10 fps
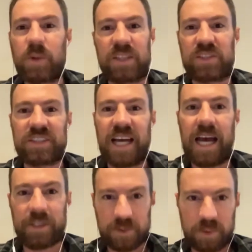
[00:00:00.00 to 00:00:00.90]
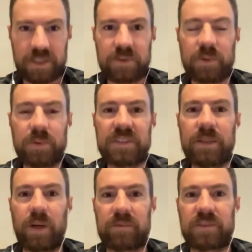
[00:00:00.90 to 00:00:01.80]
questions are hard, you see
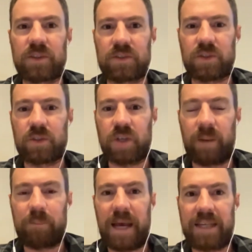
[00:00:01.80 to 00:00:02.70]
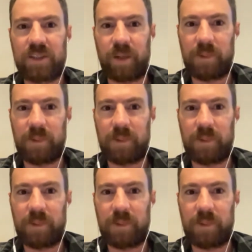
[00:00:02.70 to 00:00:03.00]
what good cop, bad cop